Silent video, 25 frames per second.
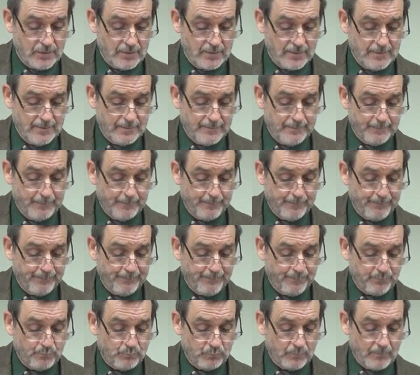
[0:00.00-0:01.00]

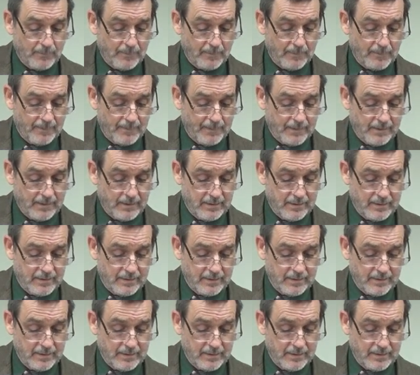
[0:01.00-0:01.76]
No one is speaking in this clip.